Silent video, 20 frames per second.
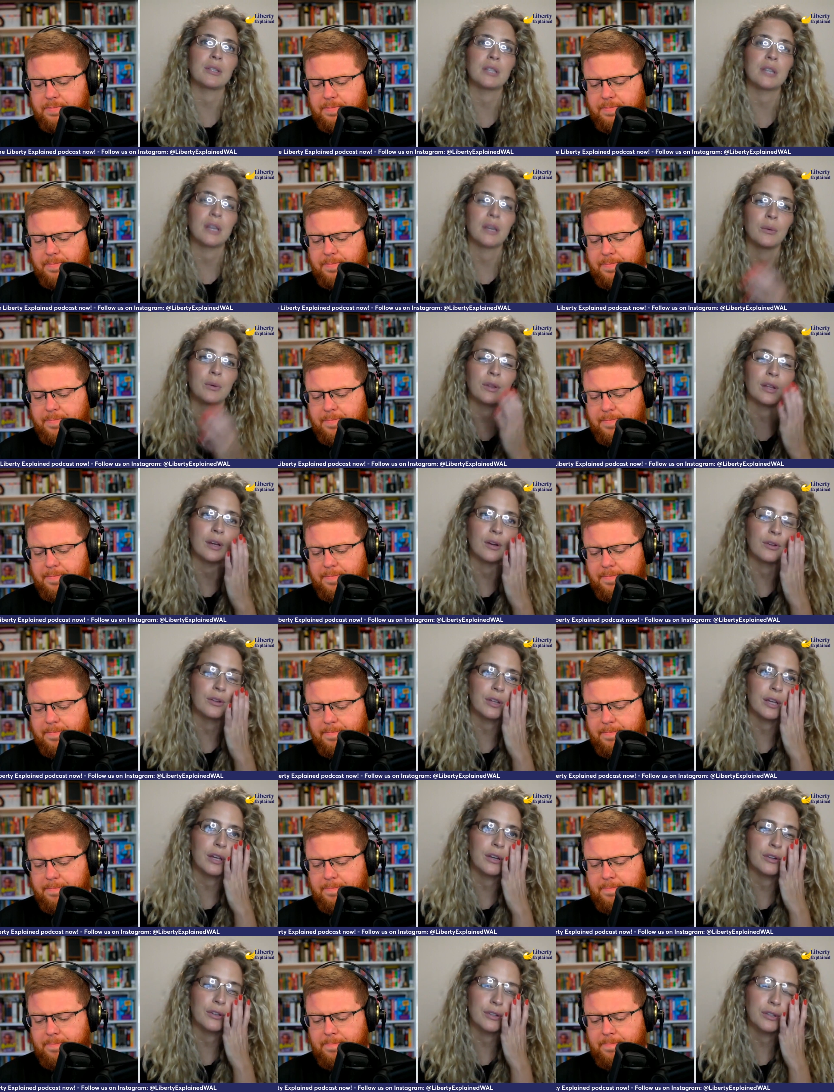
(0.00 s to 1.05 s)
Speaker 1: today with
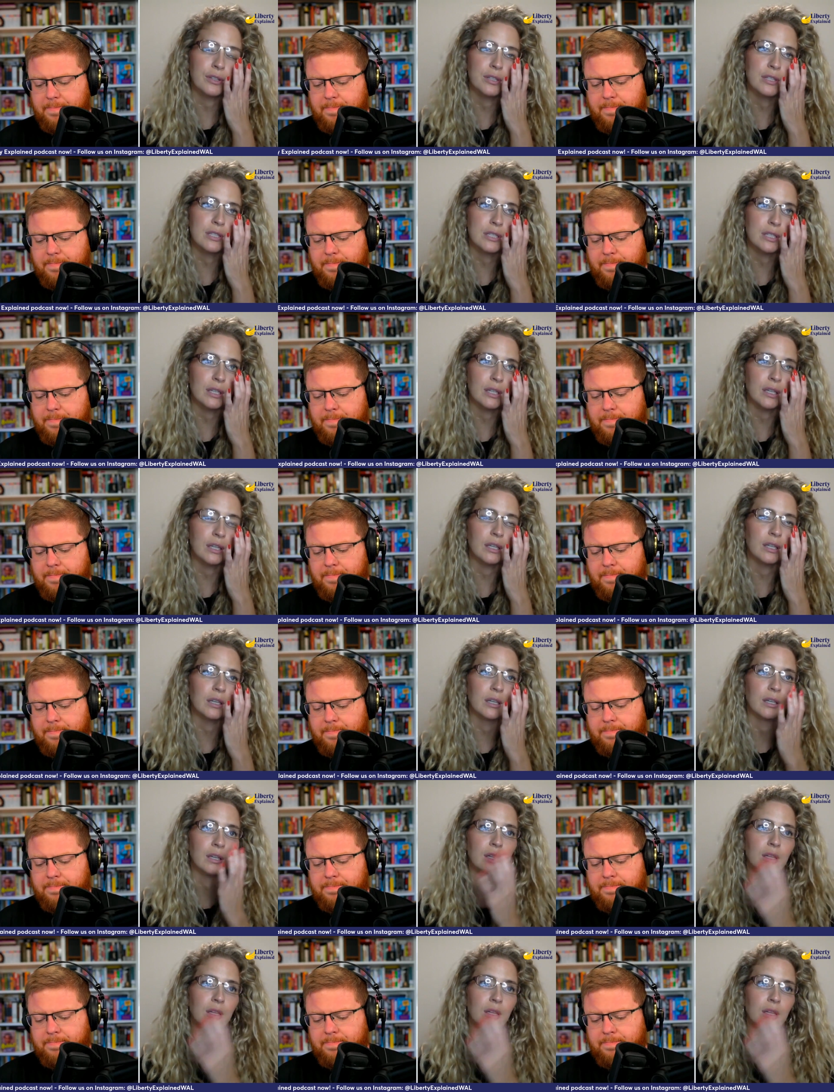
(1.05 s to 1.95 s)
healthcare is like